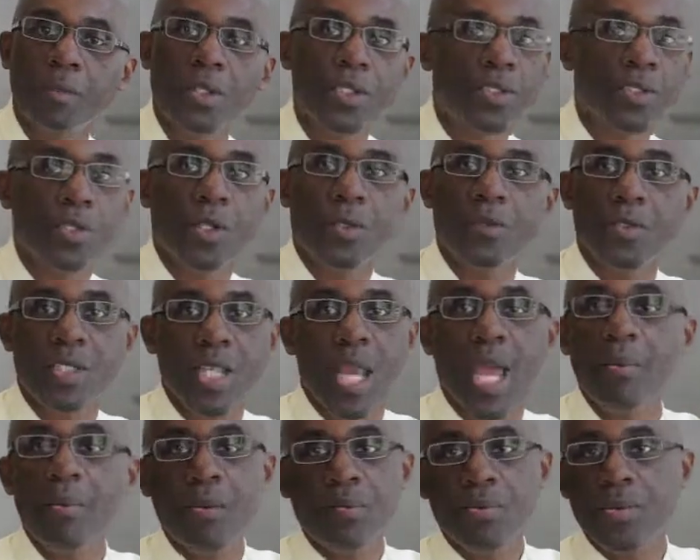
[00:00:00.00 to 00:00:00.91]
He served
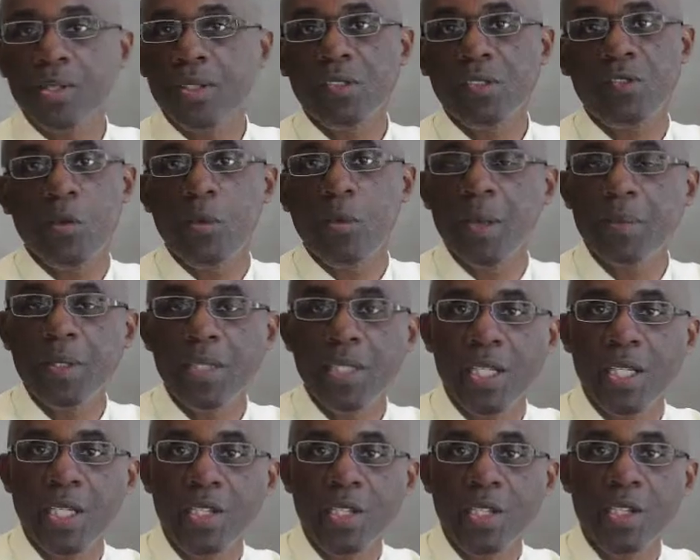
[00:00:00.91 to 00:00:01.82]
time in prison for maybe
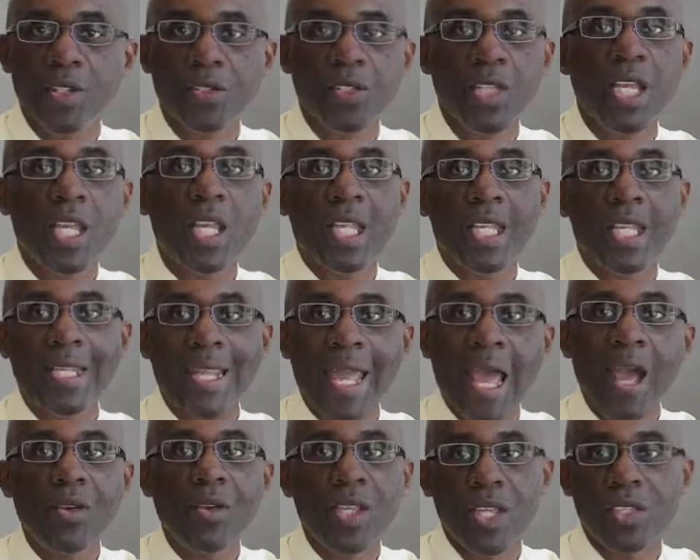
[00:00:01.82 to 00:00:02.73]
10 years, and
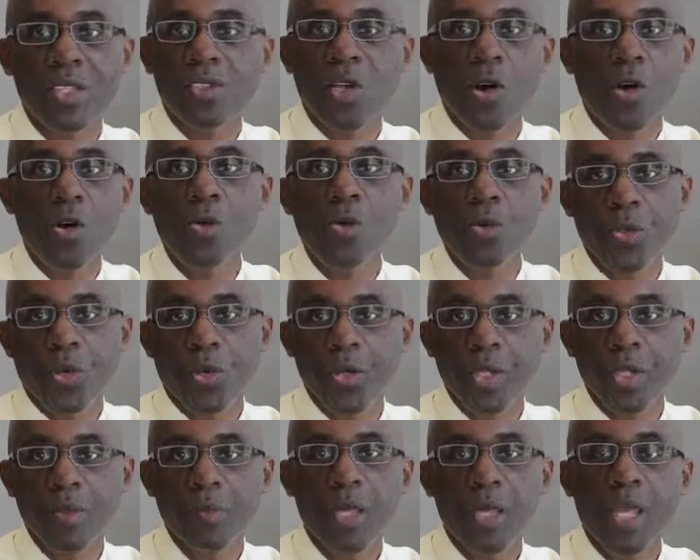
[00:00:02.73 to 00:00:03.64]
now he has a hold on
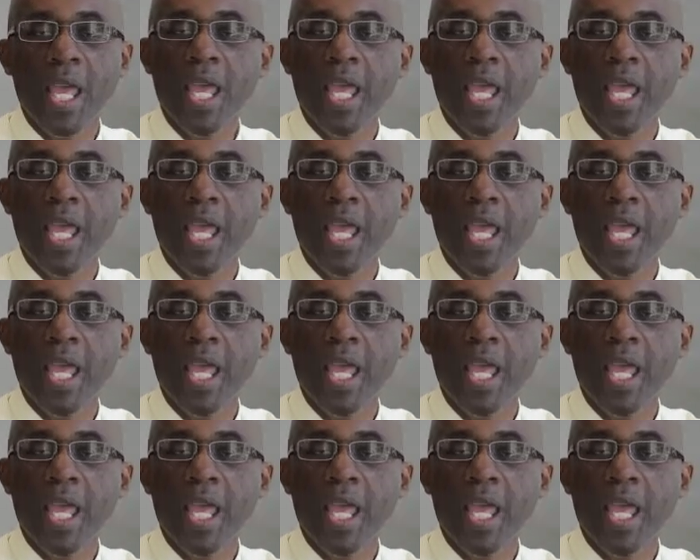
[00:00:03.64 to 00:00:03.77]
him,